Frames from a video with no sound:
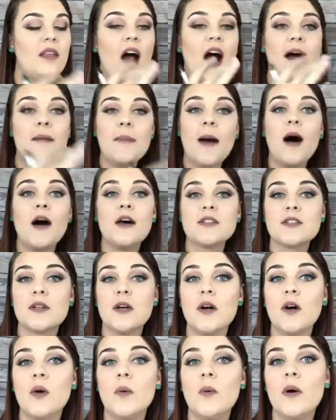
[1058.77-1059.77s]
I'm
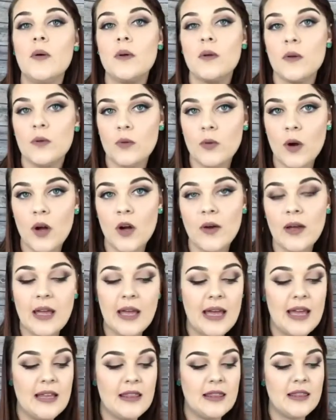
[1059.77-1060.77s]
also
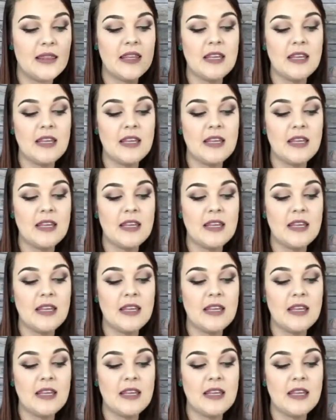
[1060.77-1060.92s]
growing in